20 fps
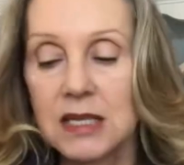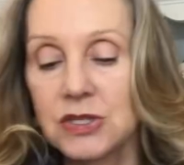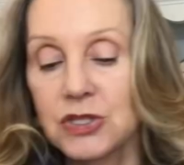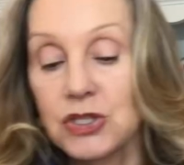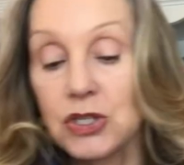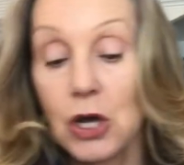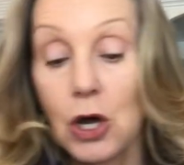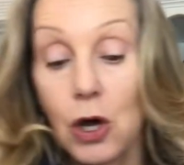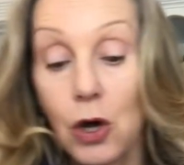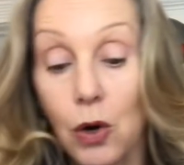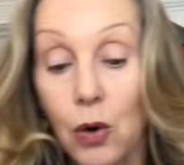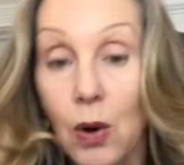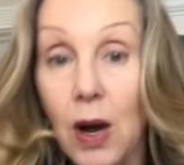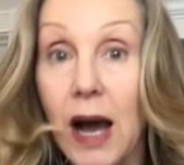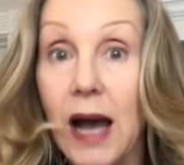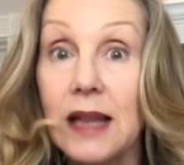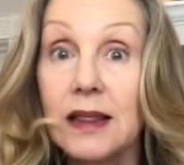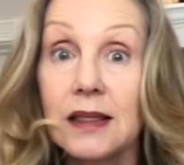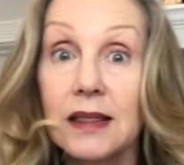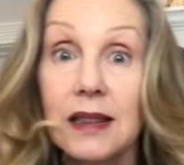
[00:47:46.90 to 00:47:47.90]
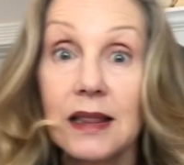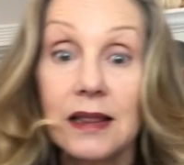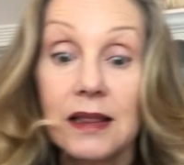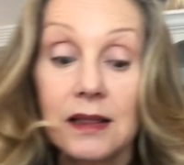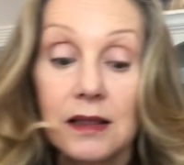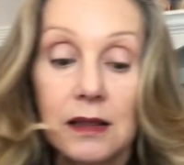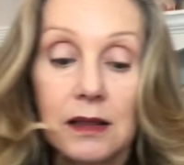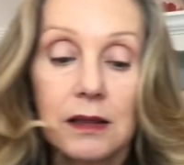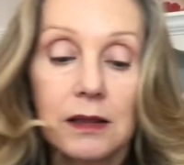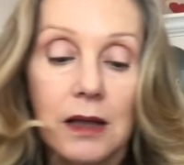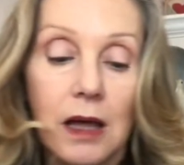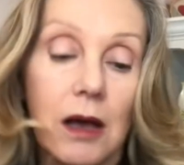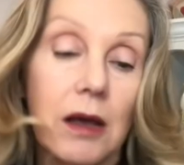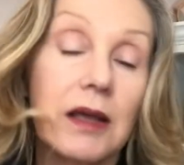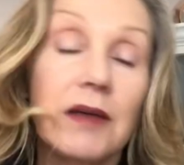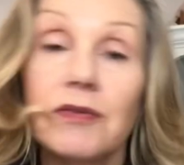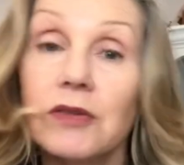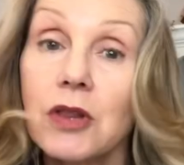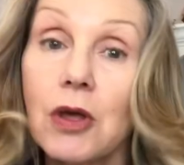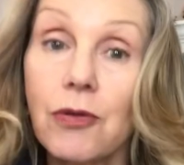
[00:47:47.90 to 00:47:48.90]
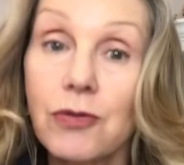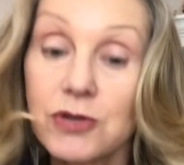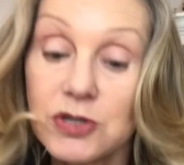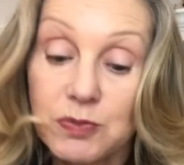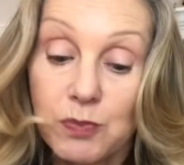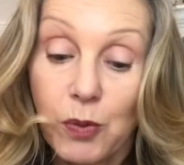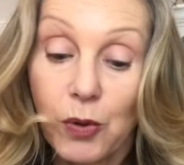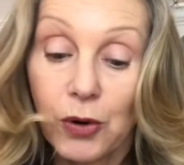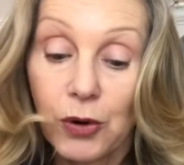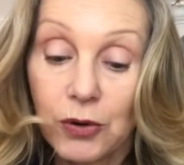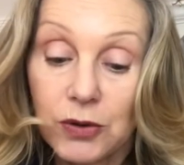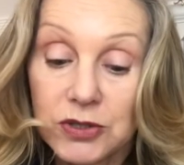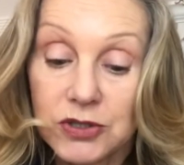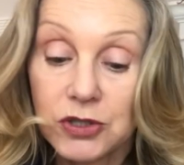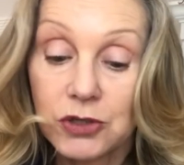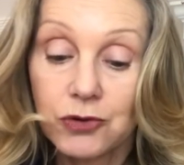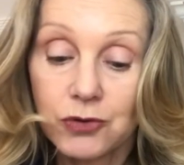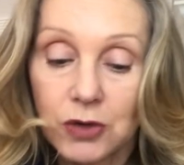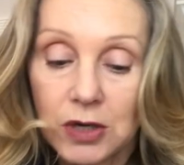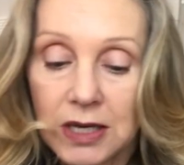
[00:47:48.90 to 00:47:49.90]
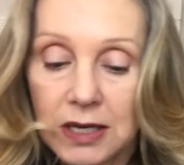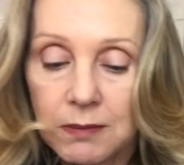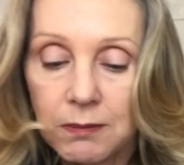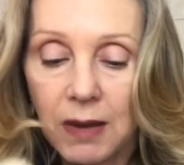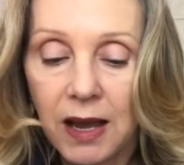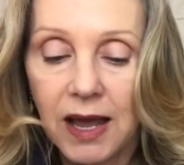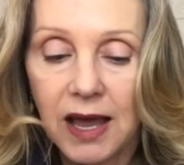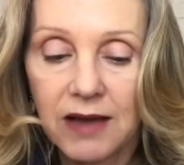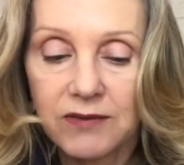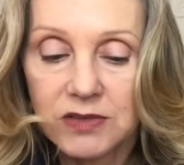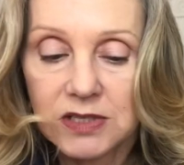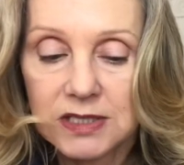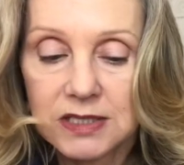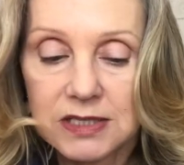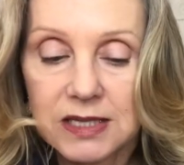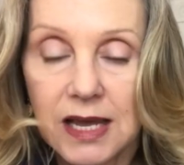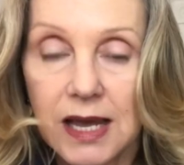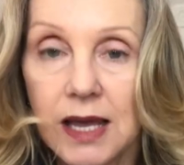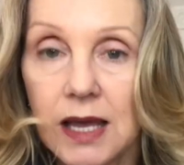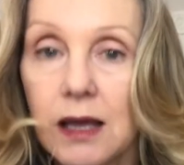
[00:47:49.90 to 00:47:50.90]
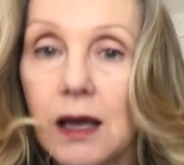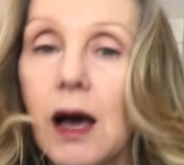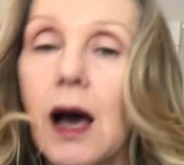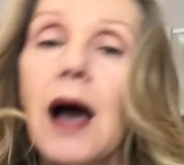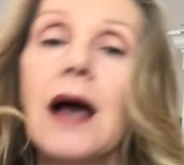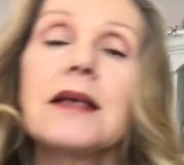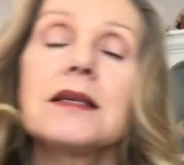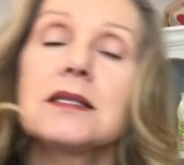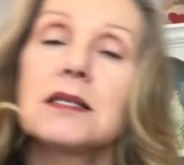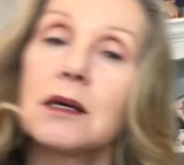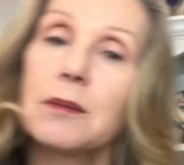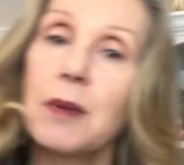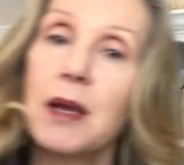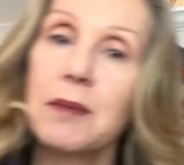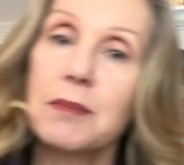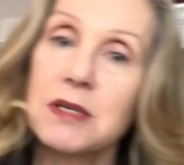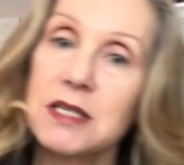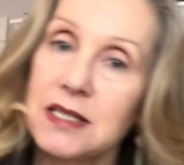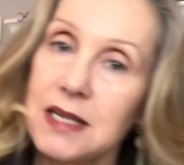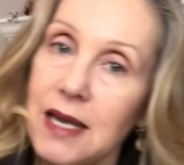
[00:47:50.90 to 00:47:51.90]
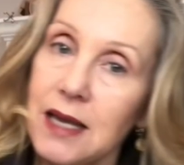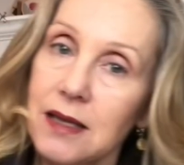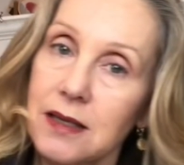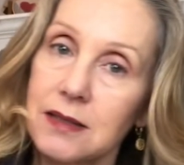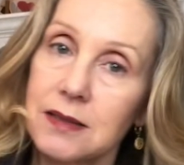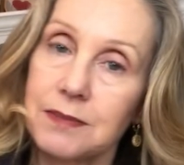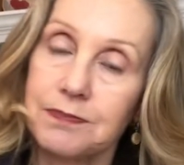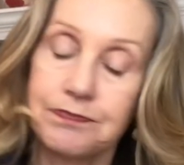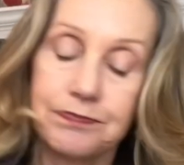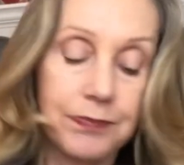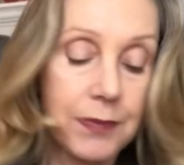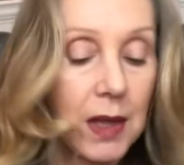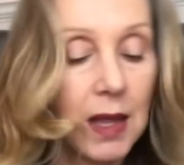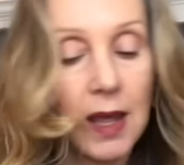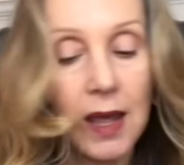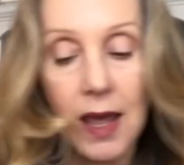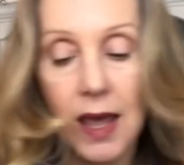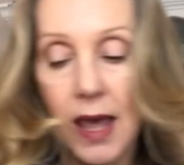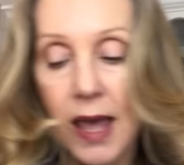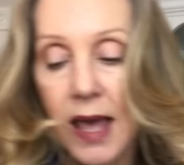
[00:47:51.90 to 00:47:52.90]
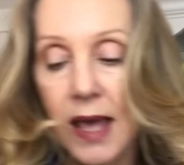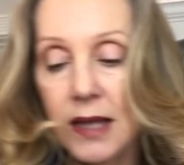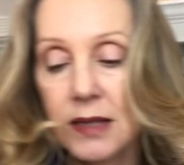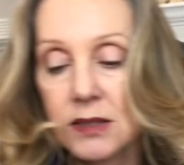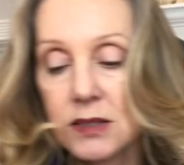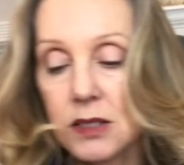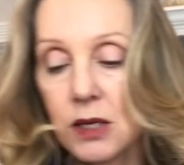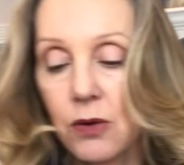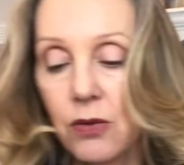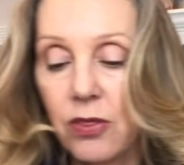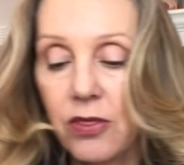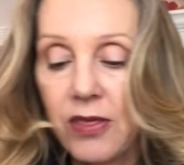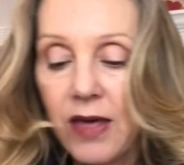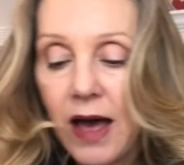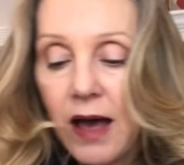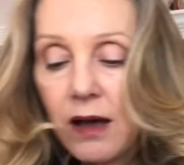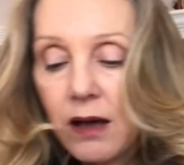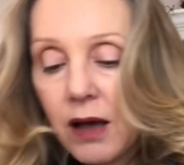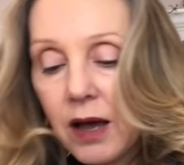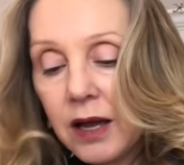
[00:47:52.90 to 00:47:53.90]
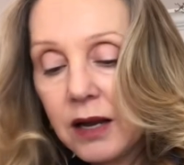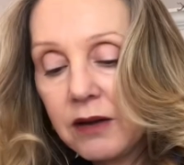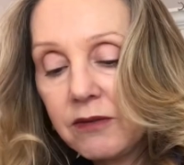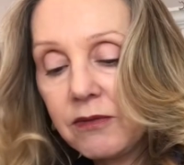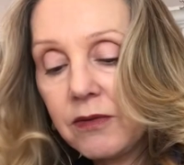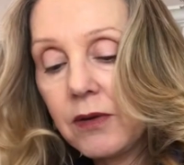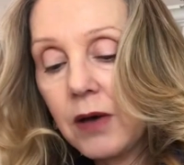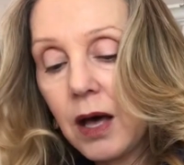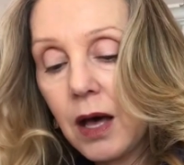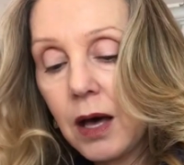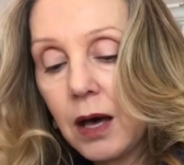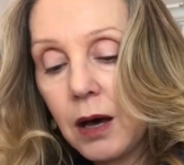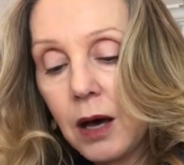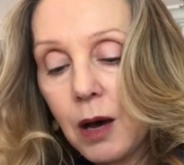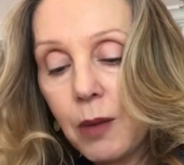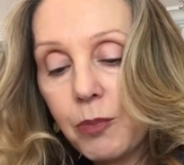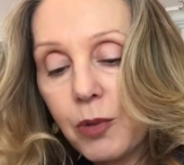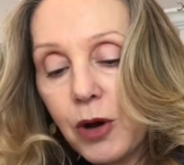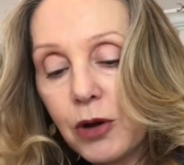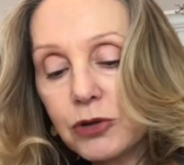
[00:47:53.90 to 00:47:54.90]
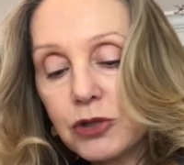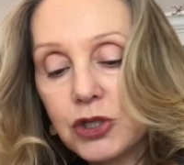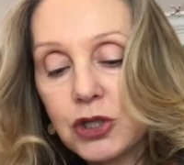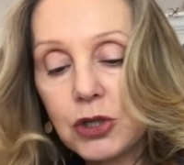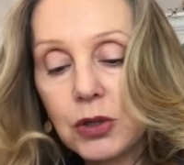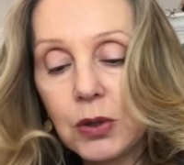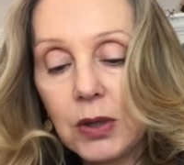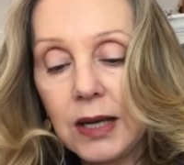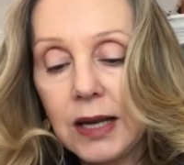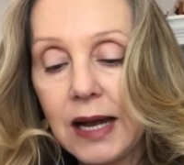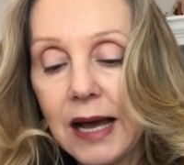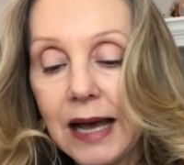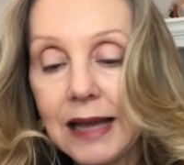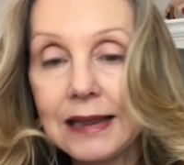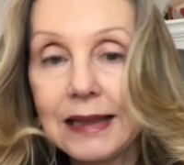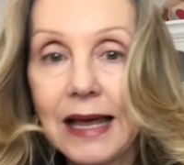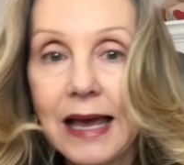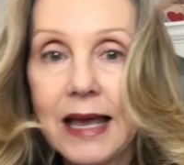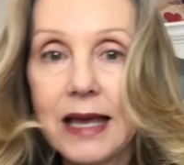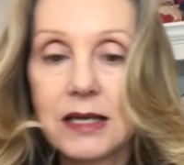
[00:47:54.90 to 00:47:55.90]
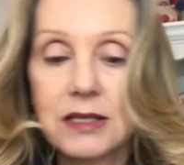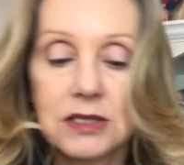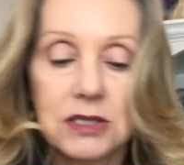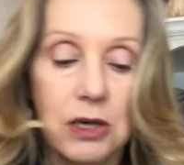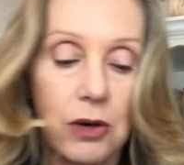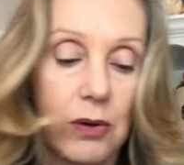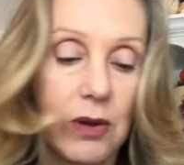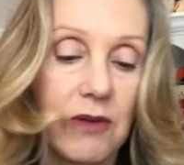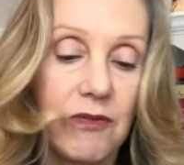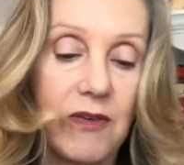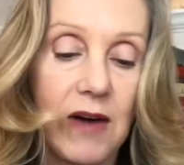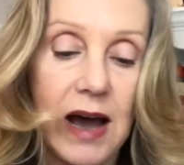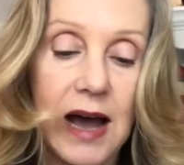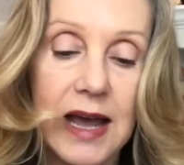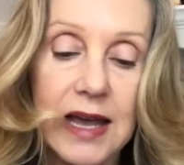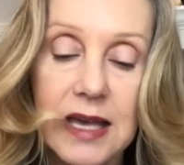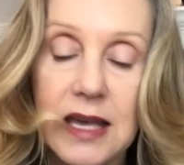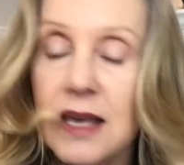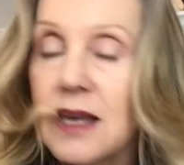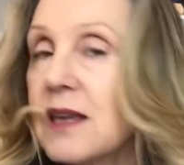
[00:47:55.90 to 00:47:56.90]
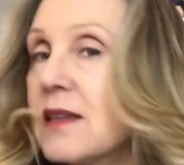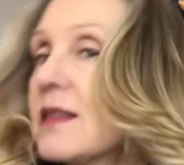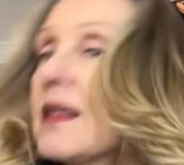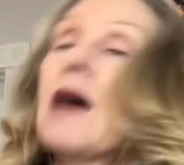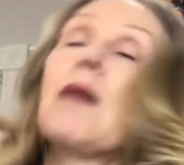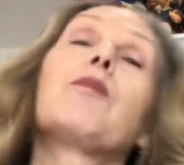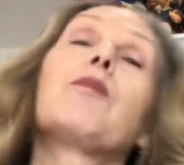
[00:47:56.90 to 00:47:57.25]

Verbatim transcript: so I, even though this border is a dream, I have to say, I still make mistakes. And so that kind of uh, approach to it I like. So if I can get